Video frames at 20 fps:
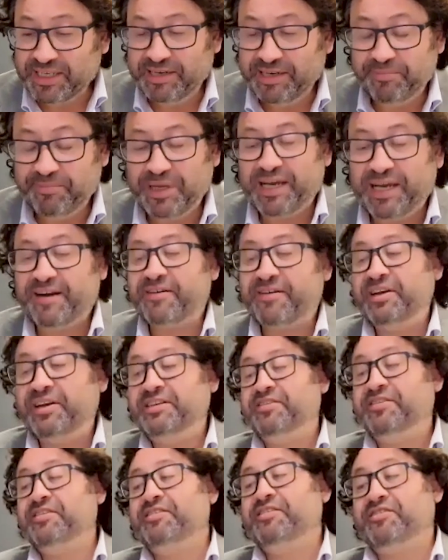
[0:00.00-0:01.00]
in power
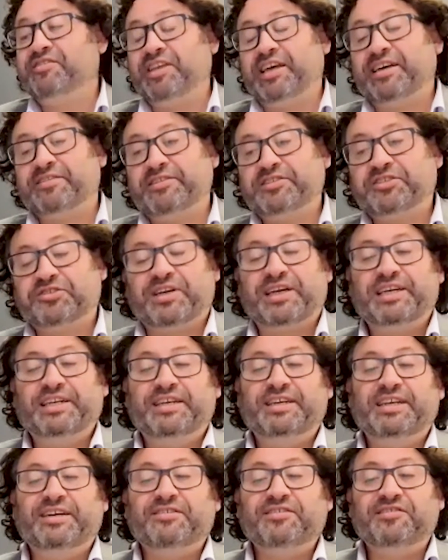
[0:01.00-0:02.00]
in South
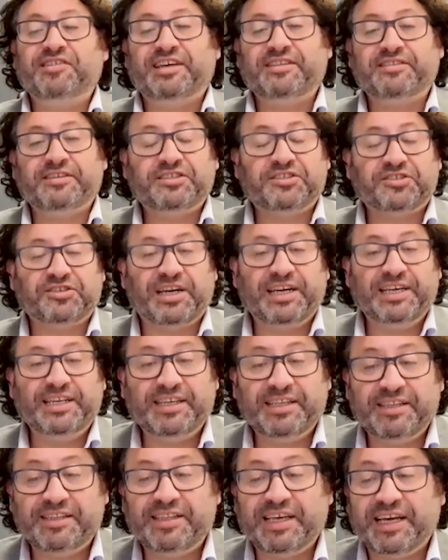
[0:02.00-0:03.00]
Australia. Now, in South
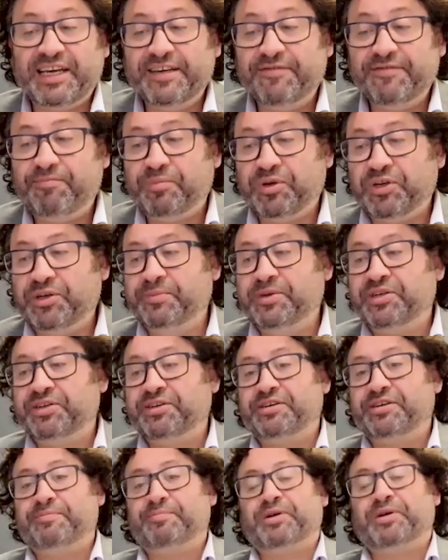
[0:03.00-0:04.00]
Australia, they have
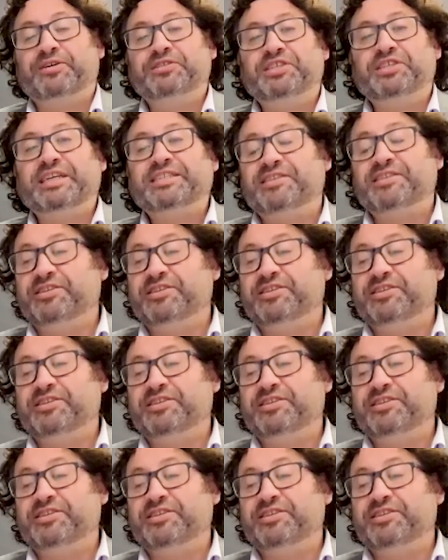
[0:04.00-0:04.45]
permitted a project